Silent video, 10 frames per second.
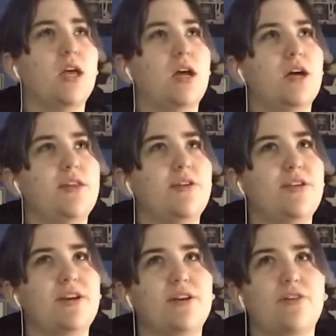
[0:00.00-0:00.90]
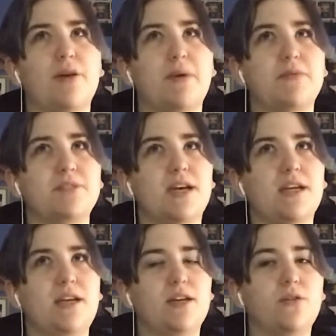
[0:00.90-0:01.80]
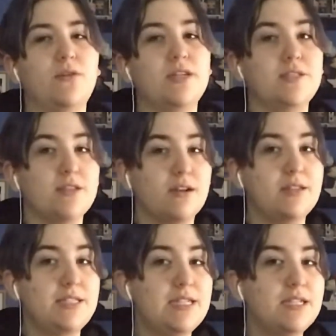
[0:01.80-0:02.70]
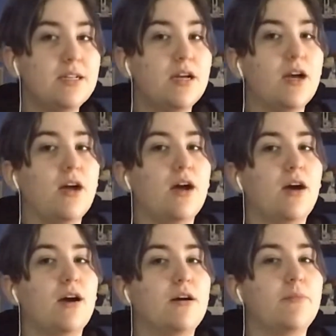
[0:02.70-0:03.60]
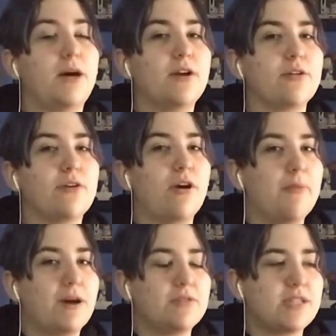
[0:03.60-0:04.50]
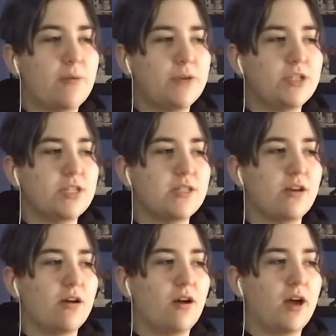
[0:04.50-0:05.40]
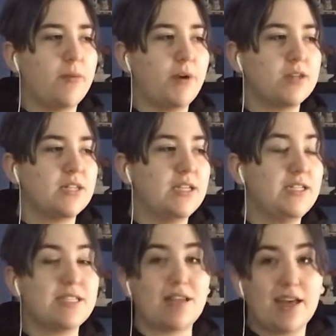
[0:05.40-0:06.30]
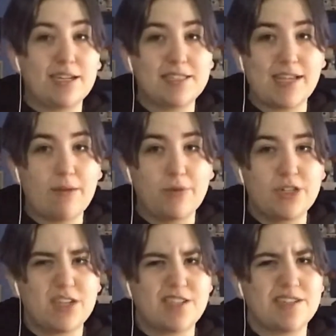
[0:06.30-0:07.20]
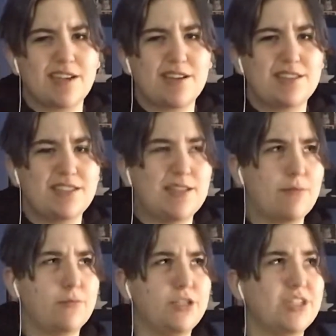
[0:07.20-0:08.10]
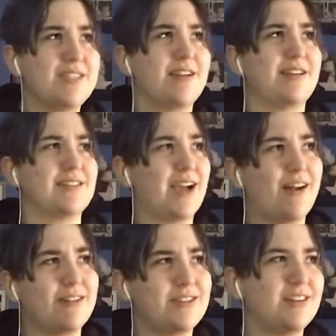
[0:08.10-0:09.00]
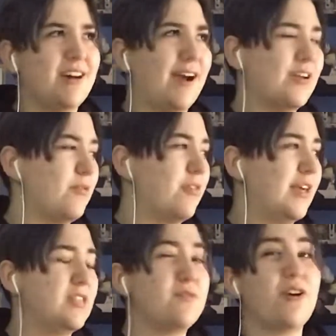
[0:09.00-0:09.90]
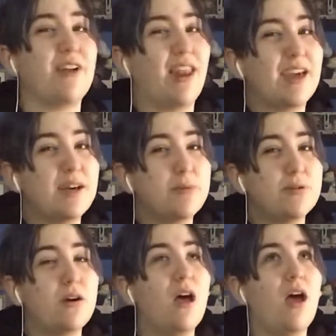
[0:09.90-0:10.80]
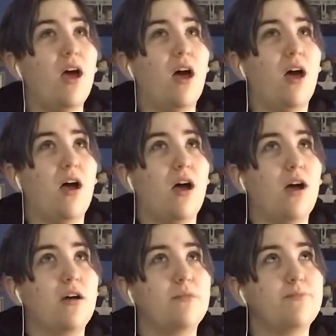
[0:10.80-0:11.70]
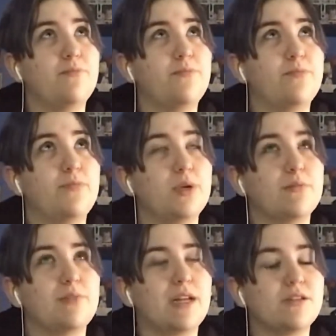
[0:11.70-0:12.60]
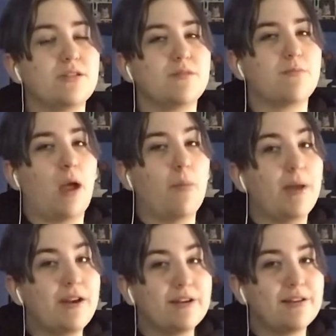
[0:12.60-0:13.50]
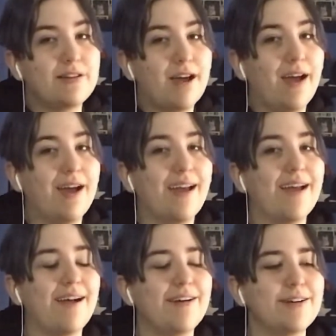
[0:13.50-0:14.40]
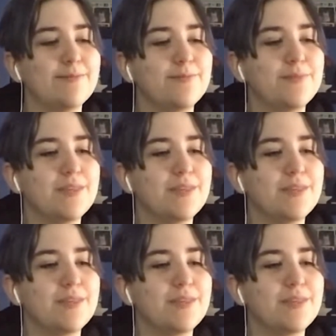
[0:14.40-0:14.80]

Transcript: The only thing I cried about was that he called his son Dean. I don't cry about Sam Winchester. I personally dislike Sam Winchester as a character. I don't think he's very likable. But that's just my opinion. Don't